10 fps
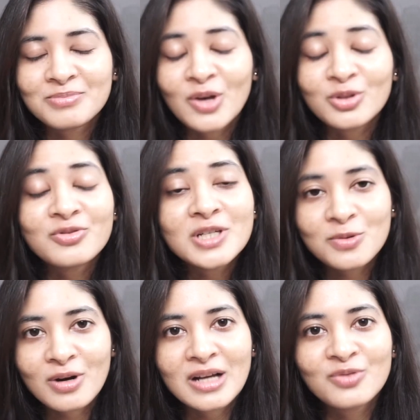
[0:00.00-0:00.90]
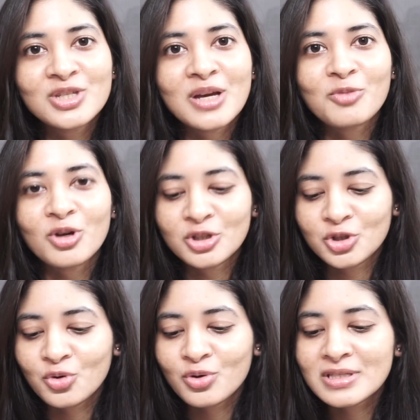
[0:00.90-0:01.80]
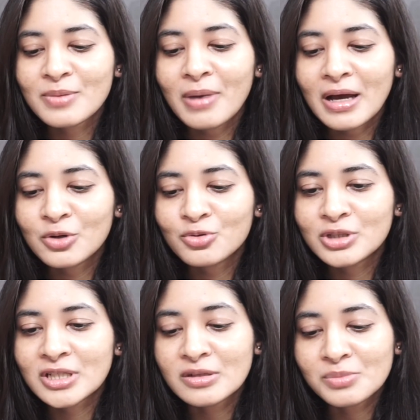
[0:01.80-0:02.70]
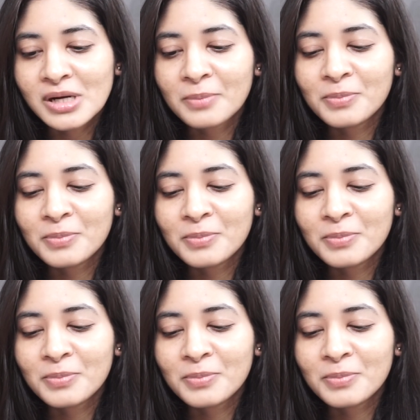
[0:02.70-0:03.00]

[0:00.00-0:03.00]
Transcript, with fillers: Now the first product which I'm gonna show is the Bioderma